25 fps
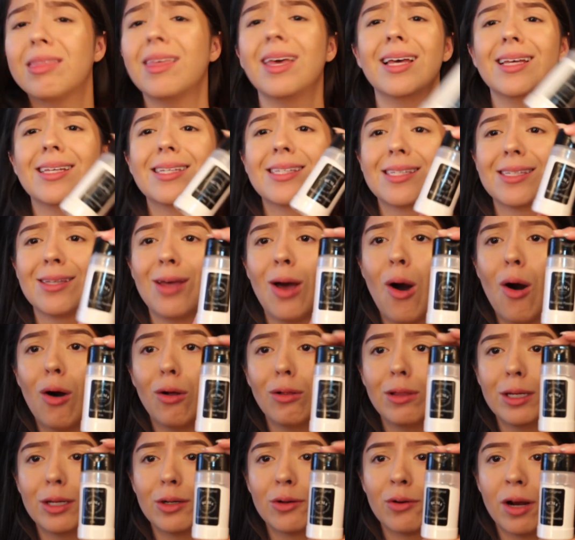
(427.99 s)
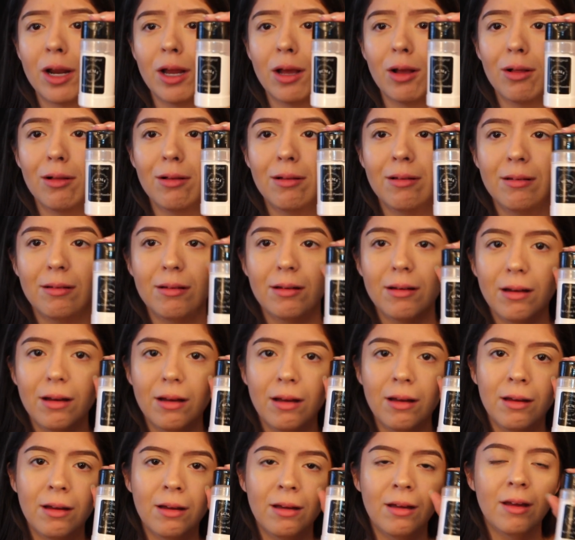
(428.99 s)
this holy grail.
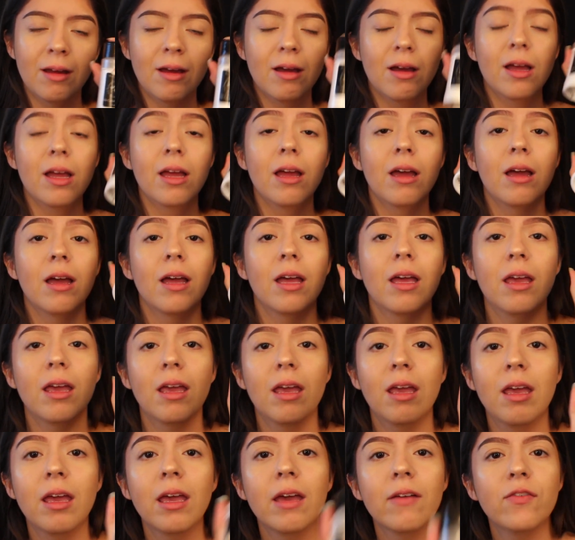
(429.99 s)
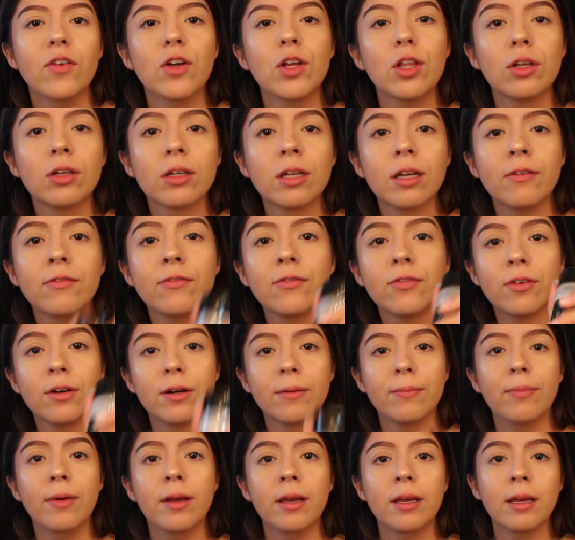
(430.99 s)
Ugh. If you're looking for
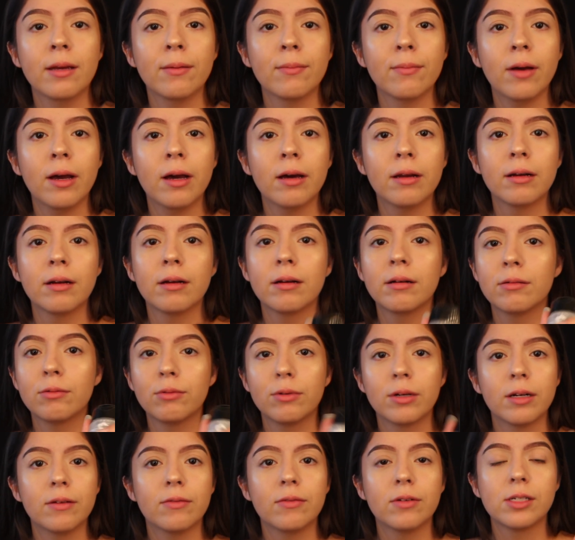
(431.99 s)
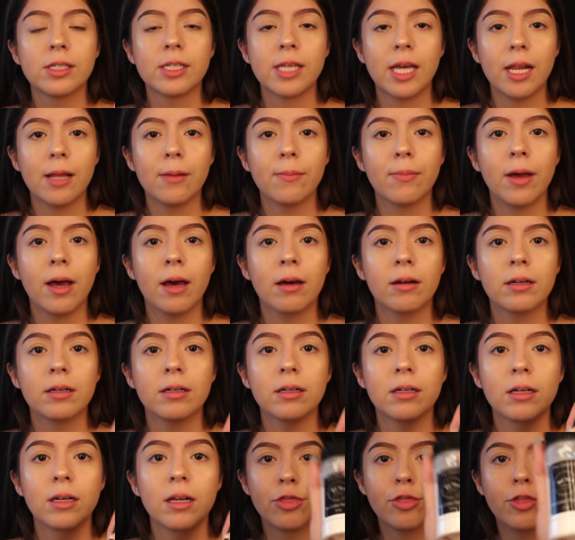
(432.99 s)
a baking powder, whatever setting
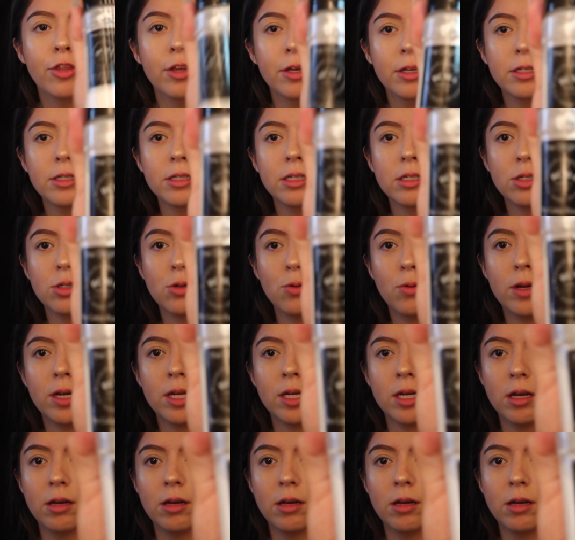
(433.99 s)
powder, this is the way to